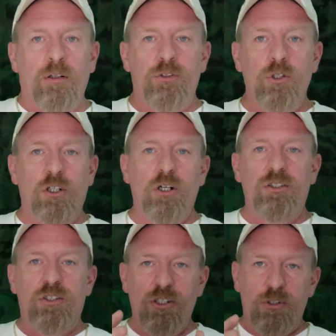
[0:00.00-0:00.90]
you
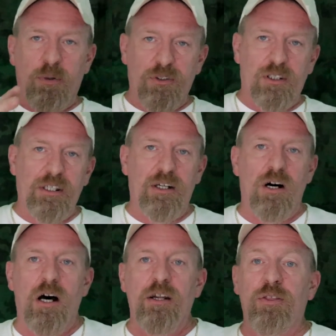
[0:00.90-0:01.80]
could just put the lid
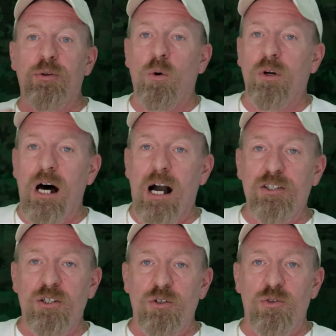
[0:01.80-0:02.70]
on and throw an
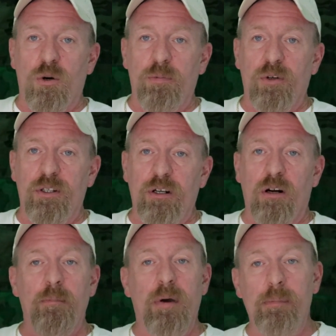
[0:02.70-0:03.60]
oxygen absorber in
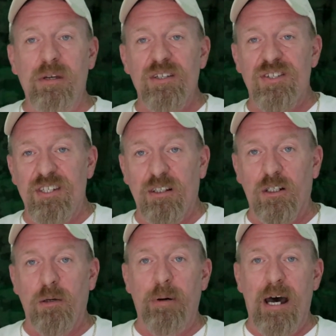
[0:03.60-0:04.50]
there, maybe a
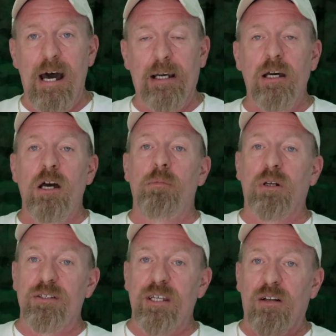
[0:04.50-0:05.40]
silica pack,
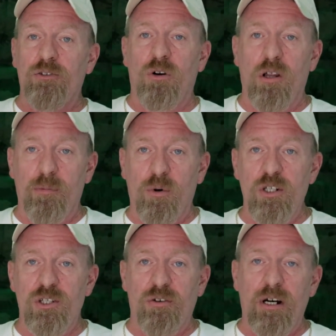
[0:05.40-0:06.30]
because that'll draw the
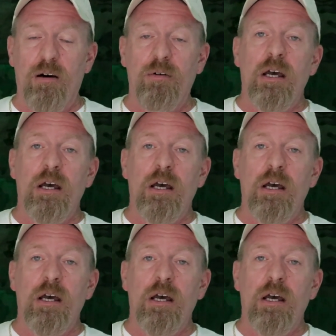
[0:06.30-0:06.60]
moisture out.